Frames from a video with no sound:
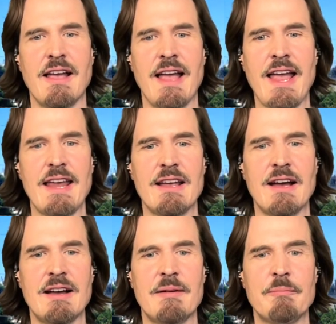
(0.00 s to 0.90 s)
Hey,
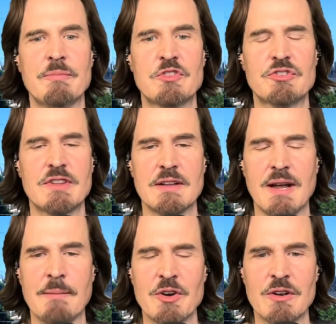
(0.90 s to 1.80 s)
um,
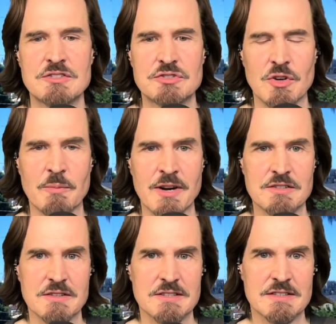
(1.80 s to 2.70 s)
I'm your host Joel
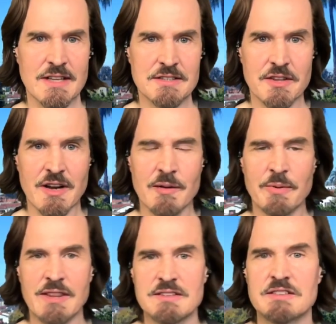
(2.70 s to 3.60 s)
Marshall. This is Lunch
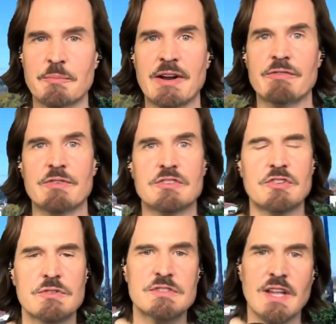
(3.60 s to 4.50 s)
Therapy. This is Barefoot
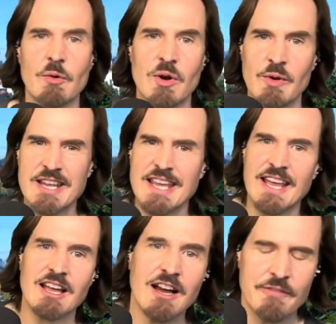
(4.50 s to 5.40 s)
Tuesday, where we
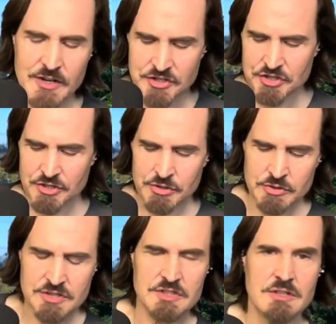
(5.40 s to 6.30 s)
kick off our
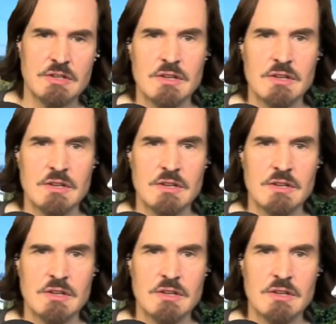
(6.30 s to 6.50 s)
shoes